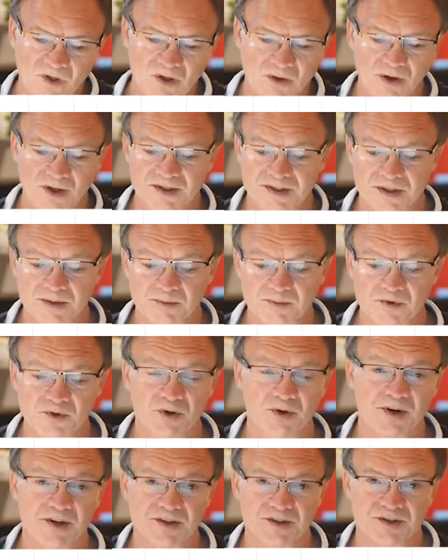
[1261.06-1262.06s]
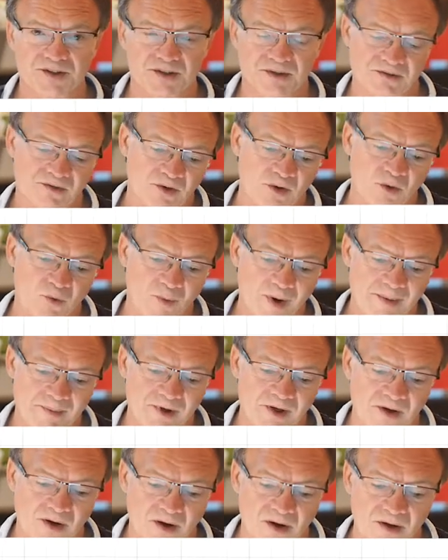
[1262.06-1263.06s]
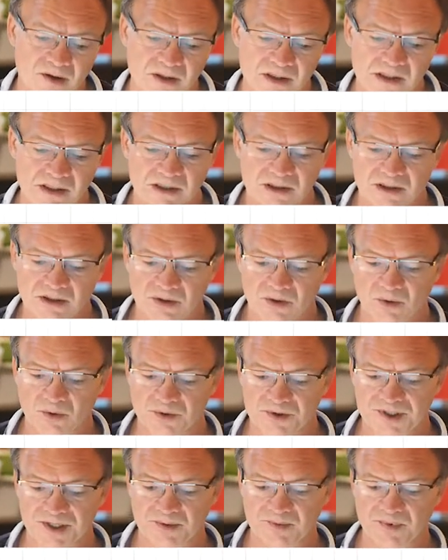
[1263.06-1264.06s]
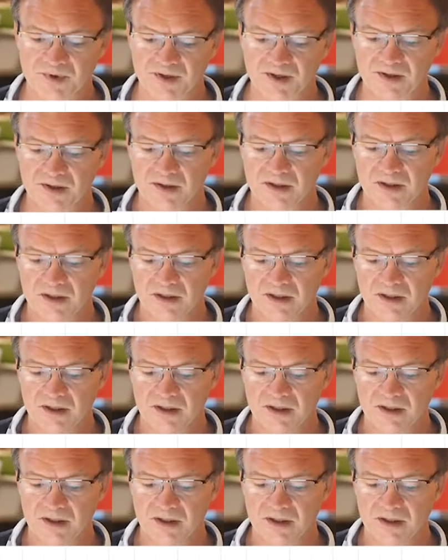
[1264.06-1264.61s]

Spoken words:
You're asking them to register for a webinar or something.